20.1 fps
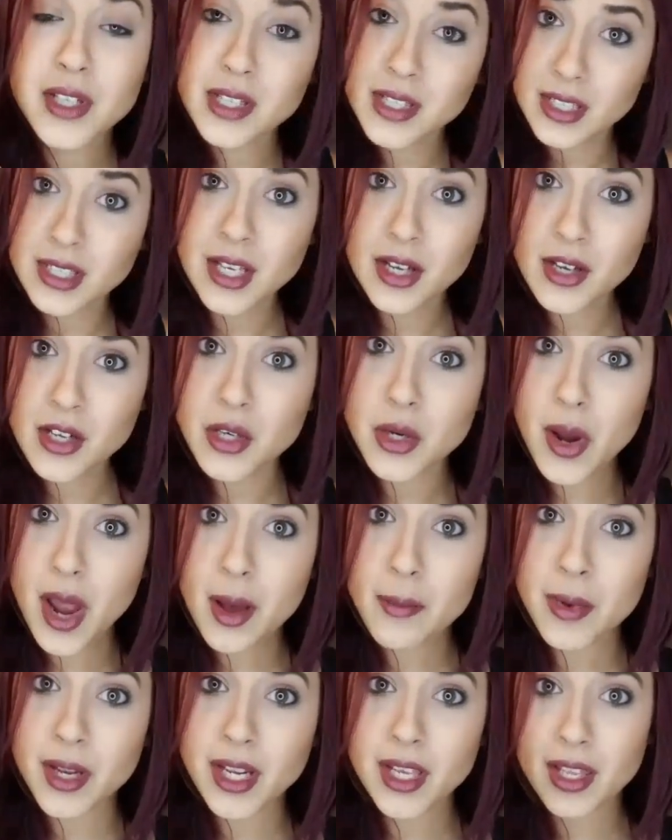because it tells you
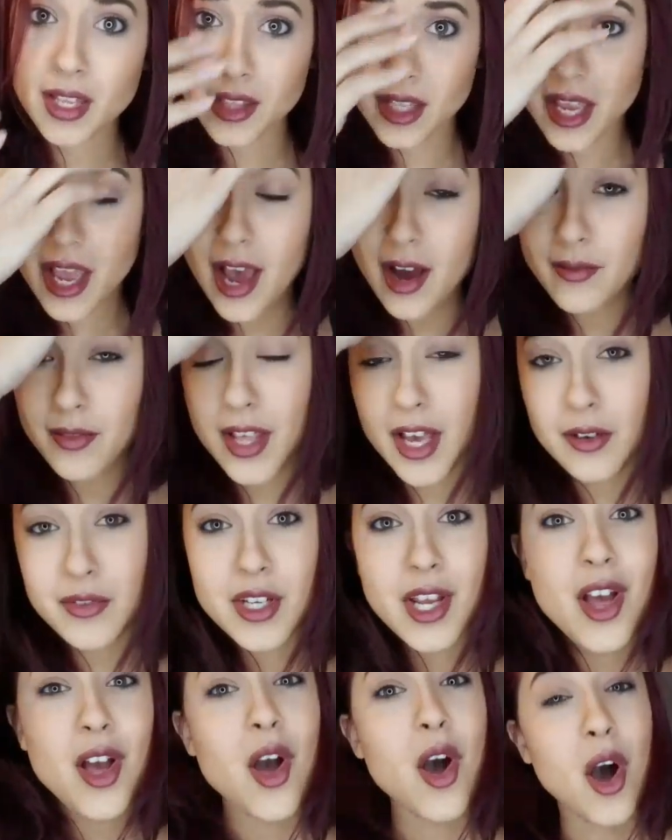how many that they have
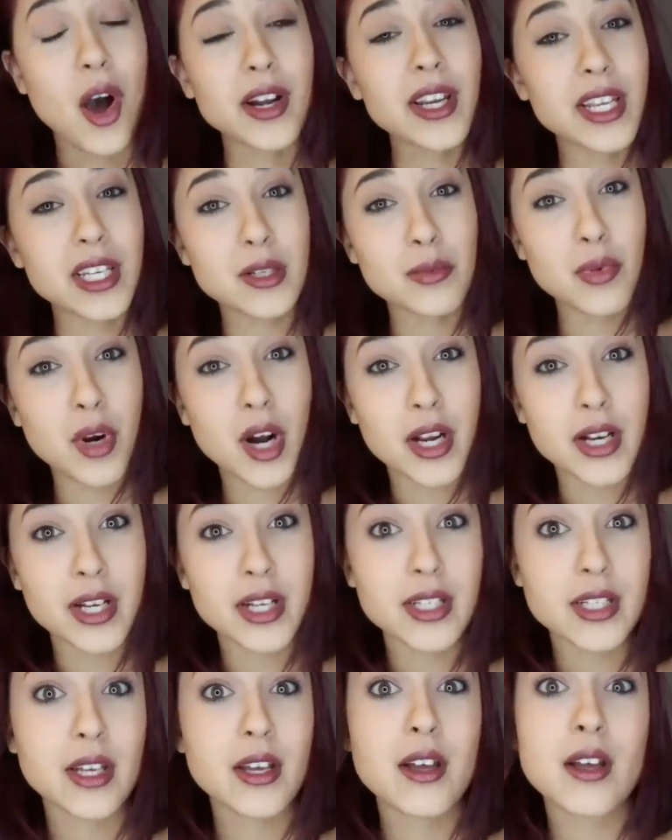left on each
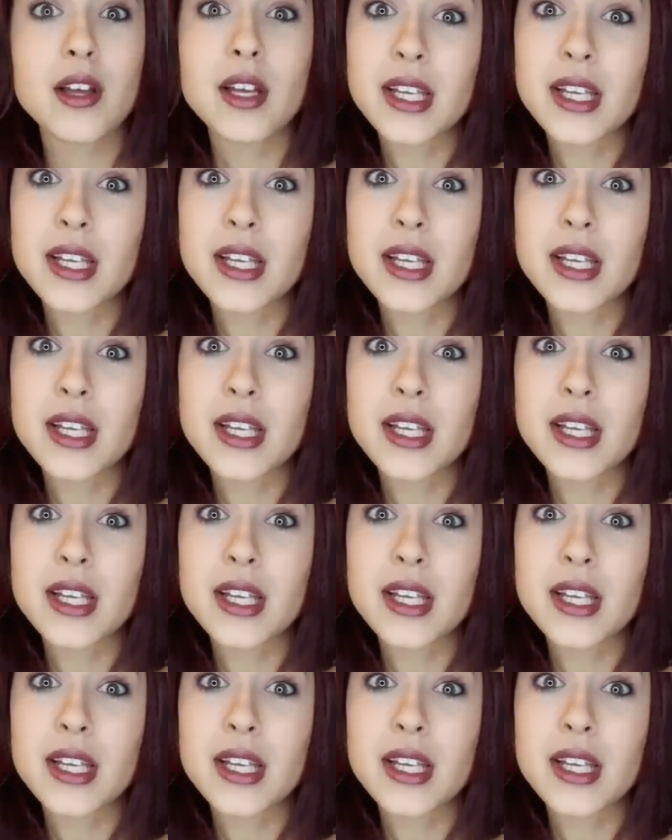product,